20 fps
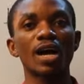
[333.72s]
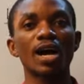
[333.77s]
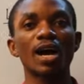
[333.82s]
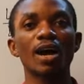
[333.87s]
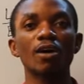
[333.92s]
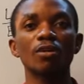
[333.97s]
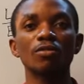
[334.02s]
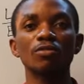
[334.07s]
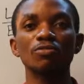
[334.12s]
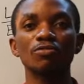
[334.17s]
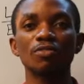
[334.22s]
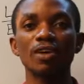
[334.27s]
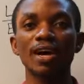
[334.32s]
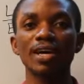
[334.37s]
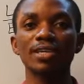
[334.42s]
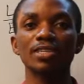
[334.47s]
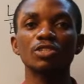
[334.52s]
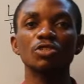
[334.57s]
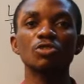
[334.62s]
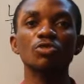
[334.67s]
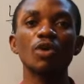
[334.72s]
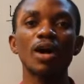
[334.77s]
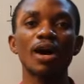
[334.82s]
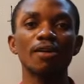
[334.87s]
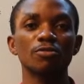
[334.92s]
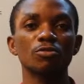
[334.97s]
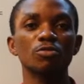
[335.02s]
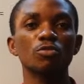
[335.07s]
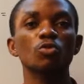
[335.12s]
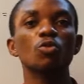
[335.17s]
How far did you
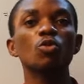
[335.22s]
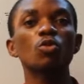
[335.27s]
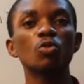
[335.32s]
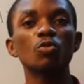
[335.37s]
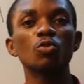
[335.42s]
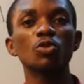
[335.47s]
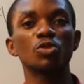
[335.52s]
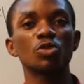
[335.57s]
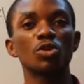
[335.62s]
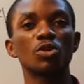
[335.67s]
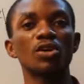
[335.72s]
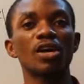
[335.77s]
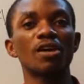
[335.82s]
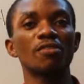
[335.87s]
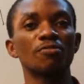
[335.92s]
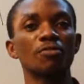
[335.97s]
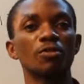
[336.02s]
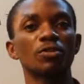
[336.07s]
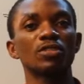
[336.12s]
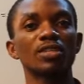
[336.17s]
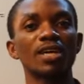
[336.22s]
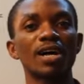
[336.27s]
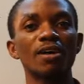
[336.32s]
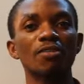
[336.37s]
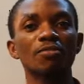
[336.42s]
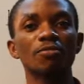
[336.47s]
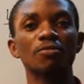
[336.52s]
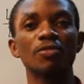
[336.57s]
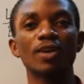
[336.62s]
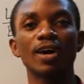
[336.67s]
have to go with your effort?
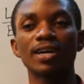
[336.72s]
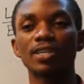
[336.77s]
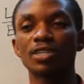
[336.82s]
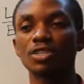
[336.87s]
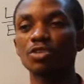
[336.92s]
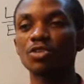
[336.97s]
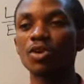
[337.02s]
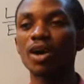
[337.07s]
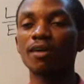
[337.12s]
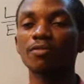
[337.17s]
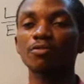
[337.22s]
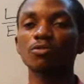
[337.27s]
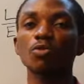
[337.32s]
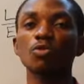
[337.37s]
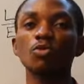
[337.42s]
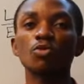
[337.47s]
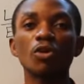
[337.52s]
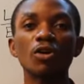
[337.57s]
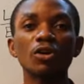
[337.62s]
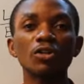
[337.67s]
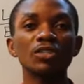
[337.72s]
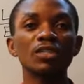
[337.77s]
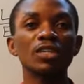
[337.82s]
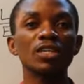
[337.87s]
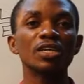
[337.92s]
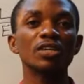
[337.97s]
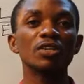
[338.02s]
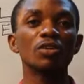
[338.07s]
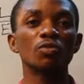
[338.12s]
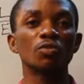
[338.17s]
How far did you have to run
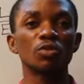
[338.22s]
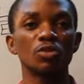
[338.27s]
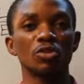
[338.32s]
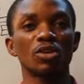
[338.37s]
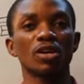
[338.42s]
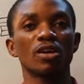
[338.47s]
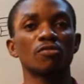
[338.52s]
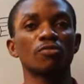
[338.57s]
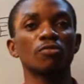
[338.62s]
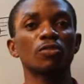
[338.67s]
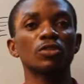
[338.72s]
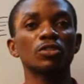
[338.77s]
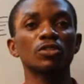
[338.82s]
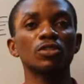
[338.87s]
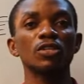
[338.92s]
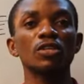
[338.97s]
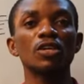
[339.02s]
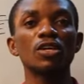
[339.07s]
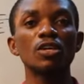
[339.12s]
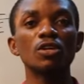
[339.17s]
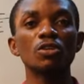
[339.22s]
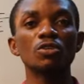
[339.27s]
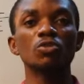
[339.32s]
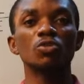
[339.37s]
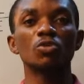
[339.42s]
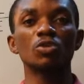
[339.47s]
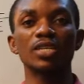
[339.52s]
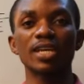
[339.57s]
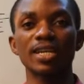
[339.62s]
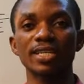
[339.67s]
with your effort
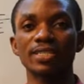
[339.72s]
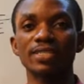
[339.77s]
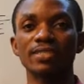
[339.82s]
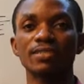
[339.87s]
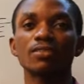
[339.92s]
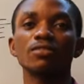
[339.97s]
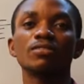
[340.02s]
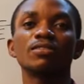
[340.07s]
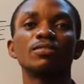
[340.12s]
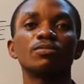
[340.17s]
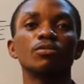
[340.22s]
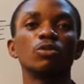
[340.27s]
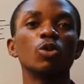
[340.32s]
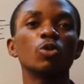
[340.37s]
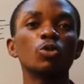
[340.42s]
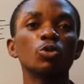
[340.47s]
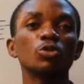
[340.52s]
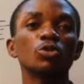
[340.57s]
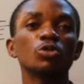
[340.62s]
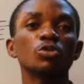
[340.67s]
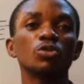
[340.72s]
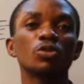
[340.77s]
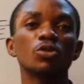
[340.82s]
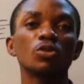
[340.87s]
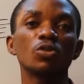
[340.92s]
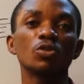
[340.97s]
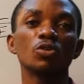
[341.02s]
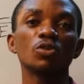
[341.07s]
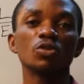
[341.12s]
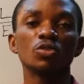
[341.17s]
to get the load
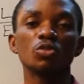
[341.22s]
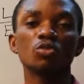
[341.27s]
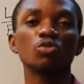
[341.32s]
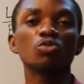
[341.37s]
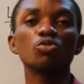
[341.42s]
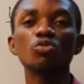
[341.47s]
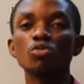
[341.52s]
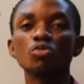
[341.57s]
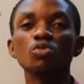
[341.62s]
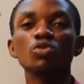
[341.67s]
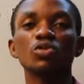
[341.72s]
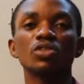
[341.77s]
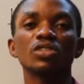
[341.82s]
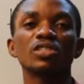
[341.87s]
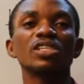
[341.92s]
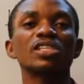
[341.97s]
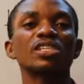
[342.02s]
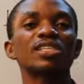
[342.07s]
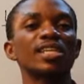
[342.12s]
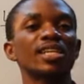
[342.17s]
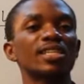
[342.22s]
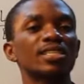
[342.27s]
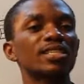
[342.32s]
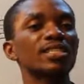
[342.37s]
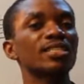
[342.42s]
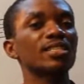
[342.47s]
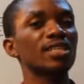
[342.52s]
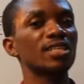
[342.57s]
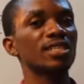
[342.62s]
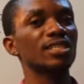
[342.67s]
through this
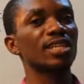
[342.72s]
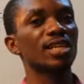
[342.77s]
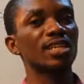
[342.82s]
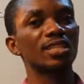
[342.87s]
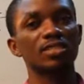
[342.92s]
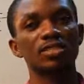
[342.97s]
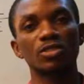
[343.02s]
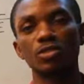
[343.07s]
certain distance?